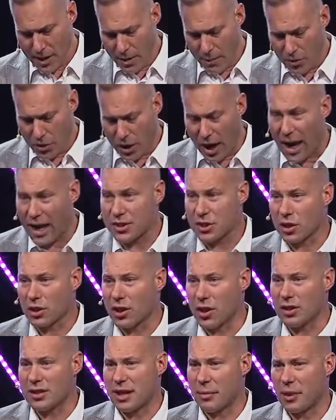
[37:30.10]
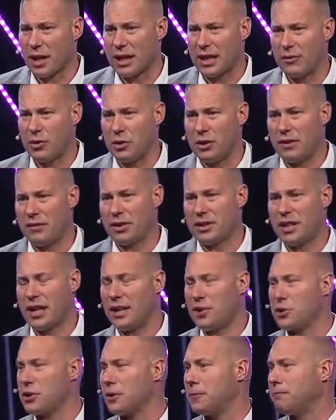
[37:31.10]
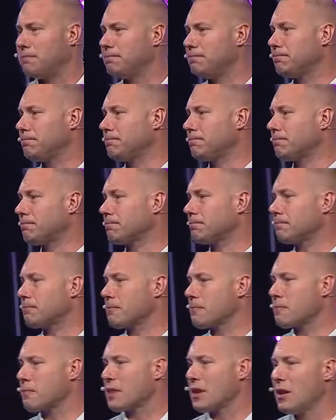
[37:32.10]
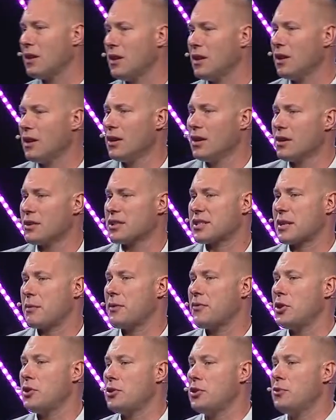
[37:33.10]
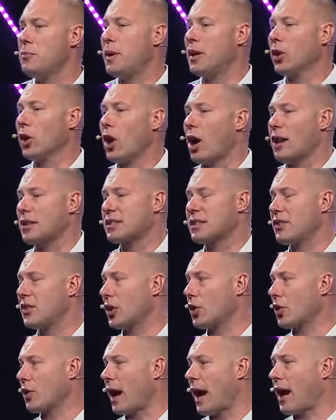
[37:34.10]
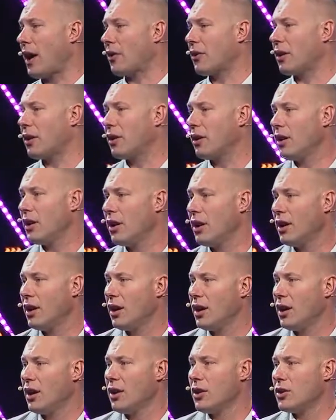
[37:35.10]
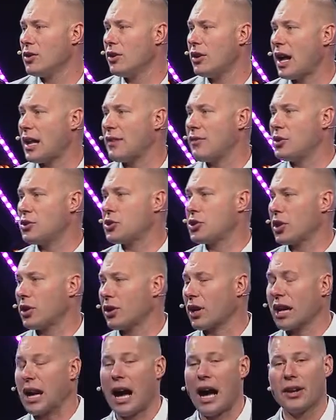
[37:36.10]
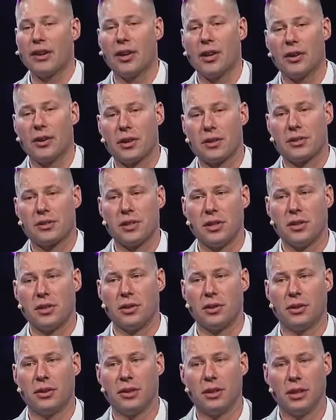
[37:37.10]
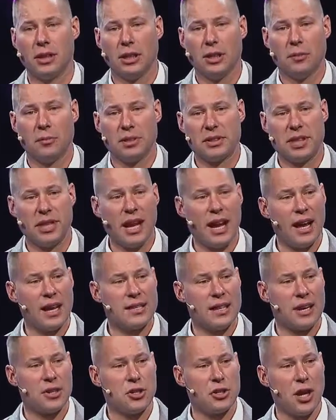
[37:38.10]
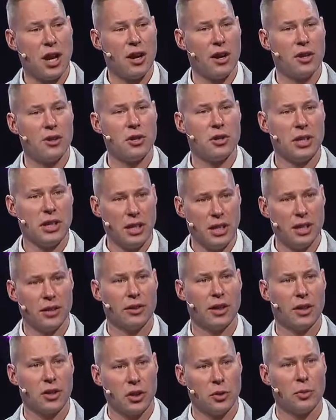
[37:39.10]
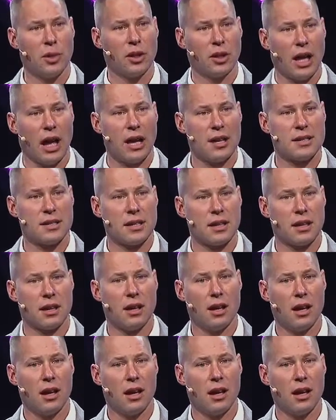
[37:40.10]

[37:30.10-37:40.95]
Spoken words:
With your eyes closed, I want to give you an invitation. There's some of you, you've been lost in the crowd. You're not even sure God noticed you. But today, as I shared, you're hearing and you're realizing,